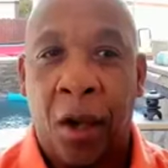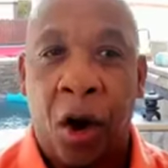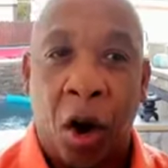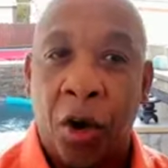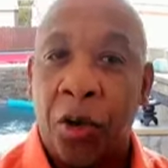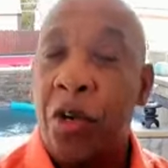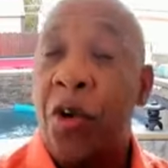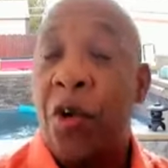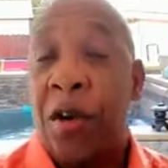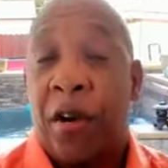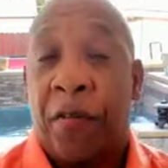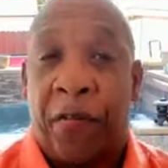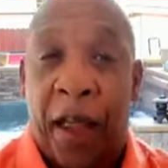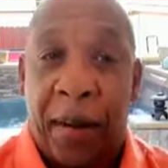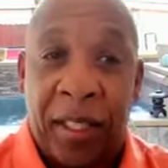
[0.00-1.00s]
on you and
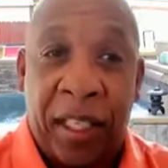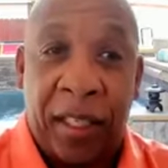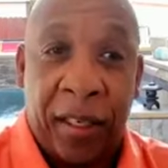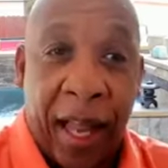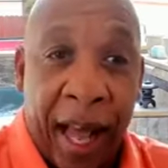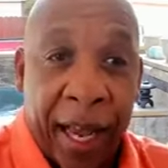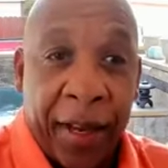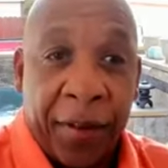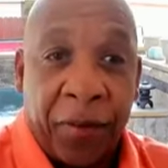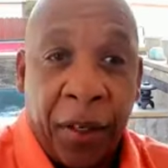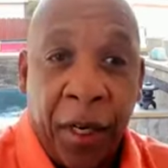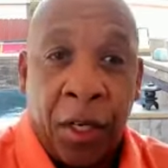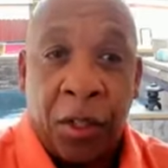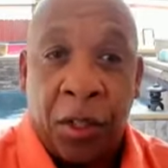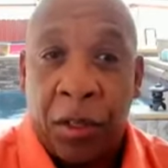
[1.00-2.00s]
your family's life
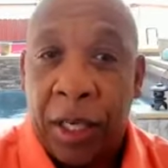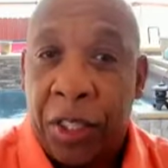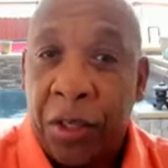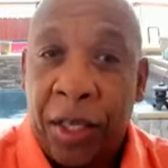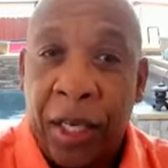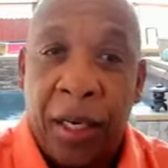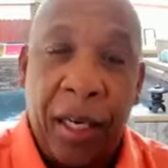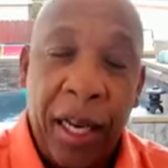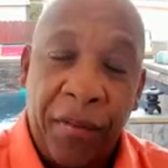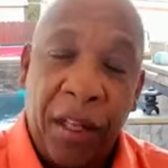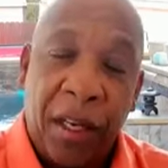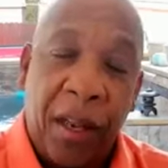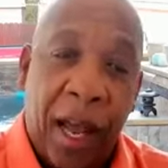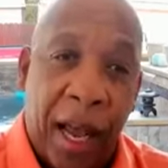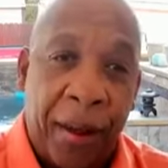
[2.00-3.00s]
so that you can live the
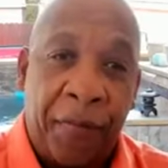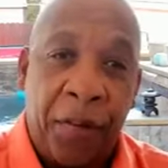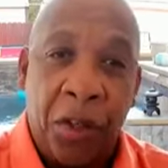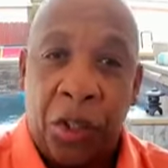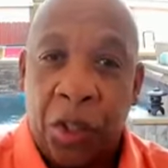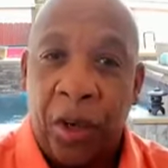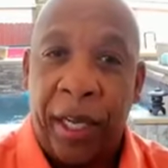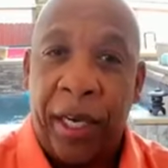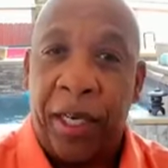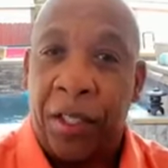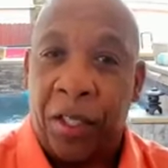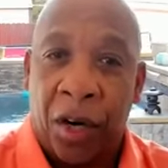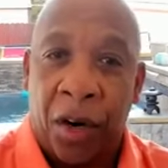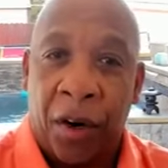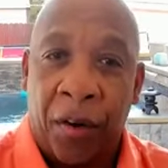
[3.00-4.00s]
life you truly
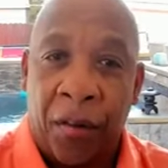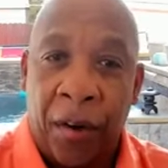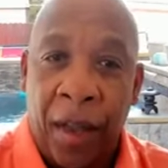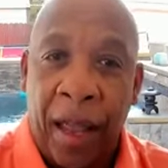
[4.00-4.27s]
deserve.